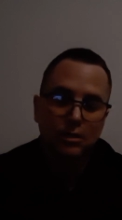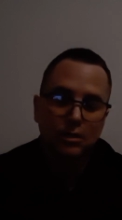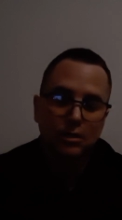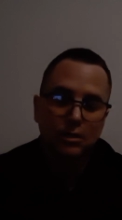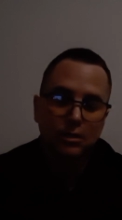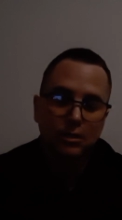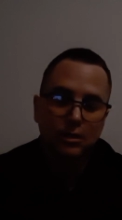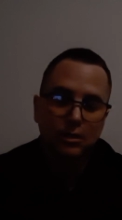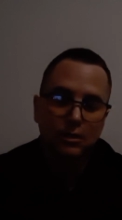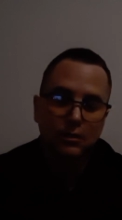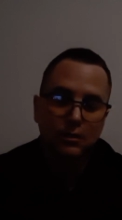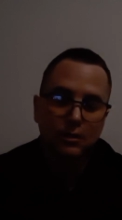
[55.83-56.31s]

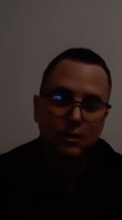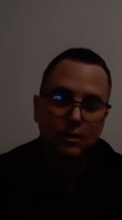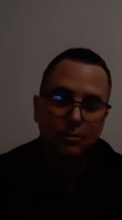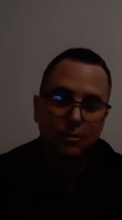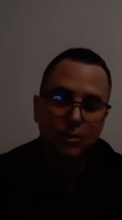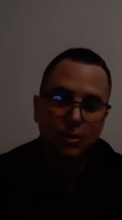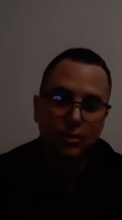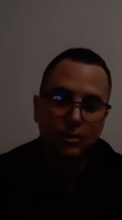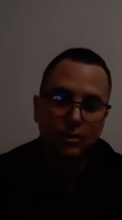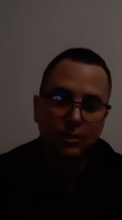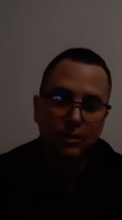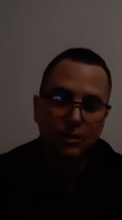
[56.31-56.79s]
So I'm
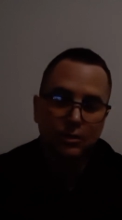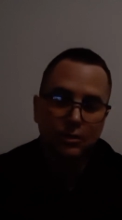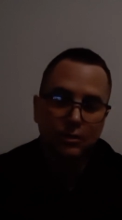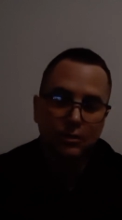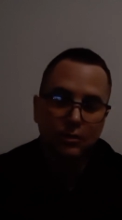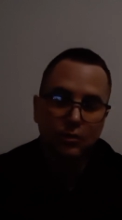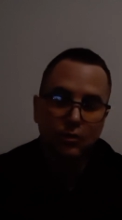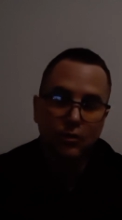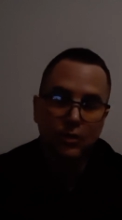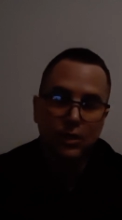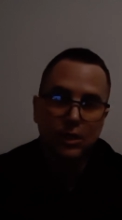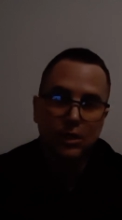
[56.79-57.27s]
going to
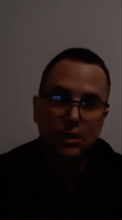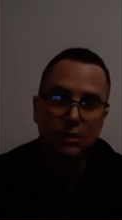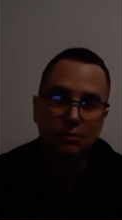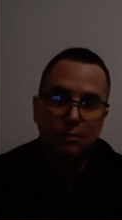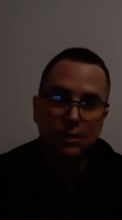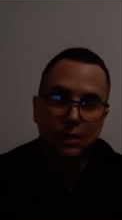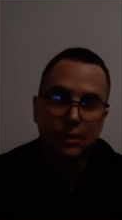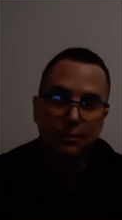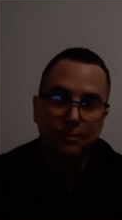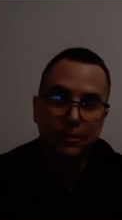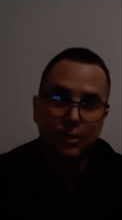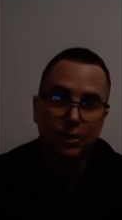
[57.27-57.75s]
read
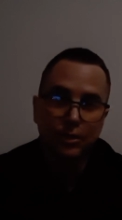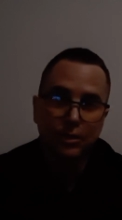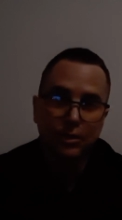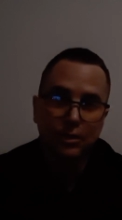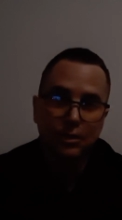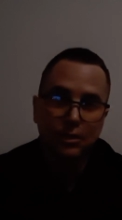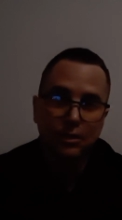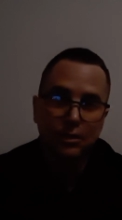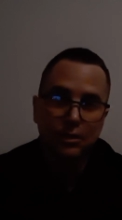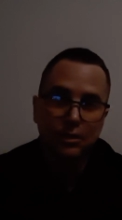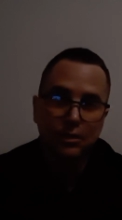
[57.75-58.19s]
my book.